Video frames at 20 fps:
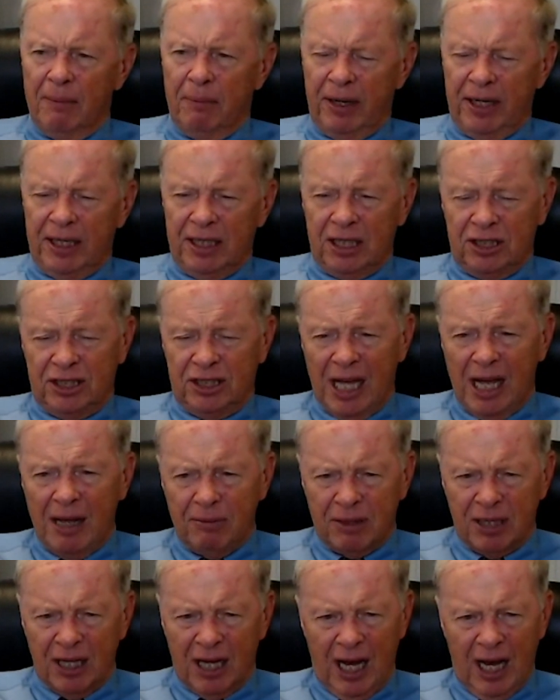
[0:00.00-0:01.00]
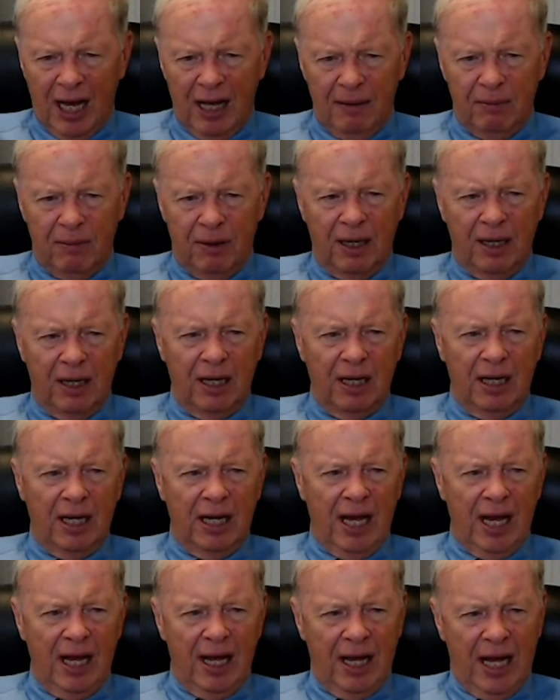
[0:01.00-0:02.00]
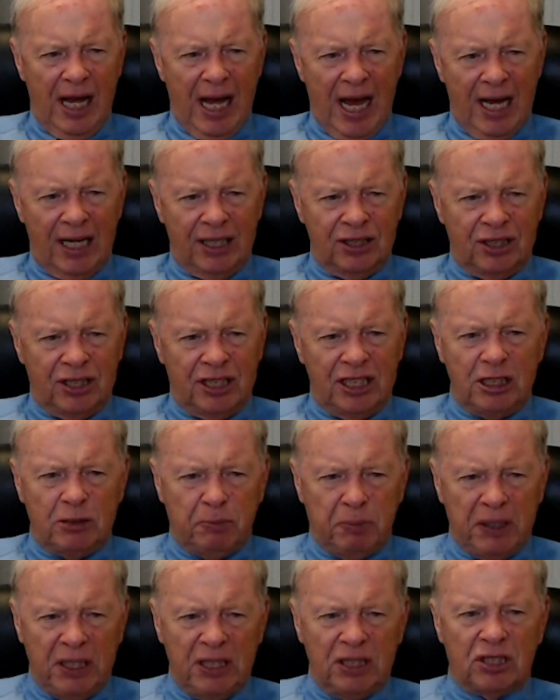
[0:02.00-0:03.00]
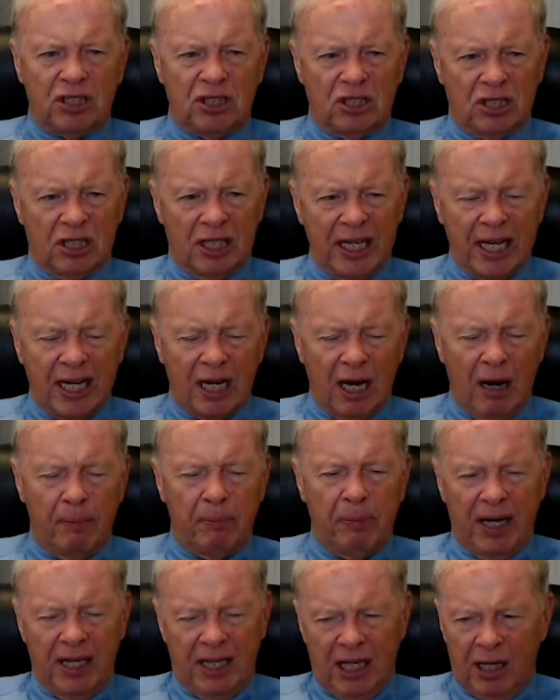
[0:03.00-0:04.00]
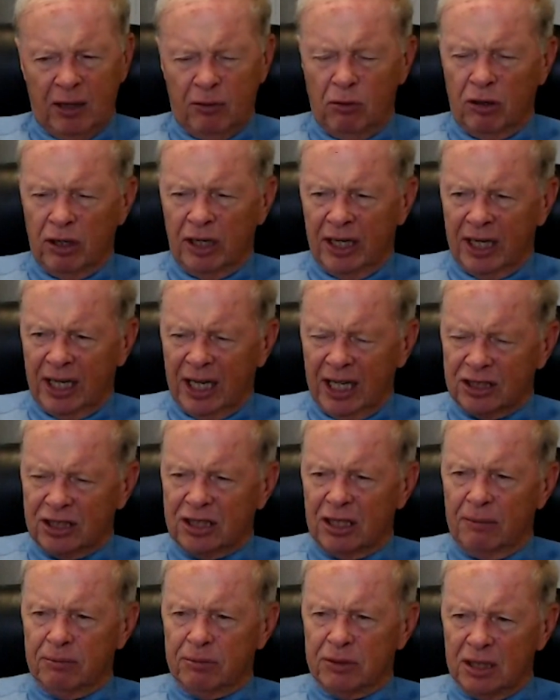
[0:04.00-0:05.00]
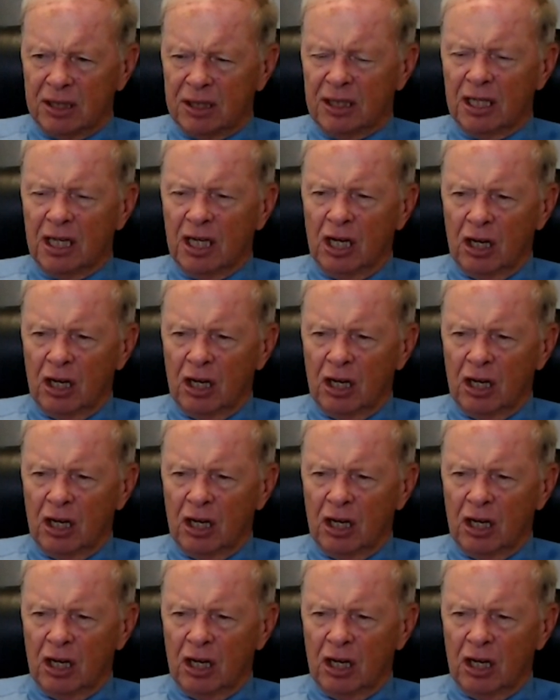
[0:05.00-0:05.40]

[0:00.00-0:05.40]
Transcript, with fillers: But at the same time, as these pieces link up, I think we're going to get something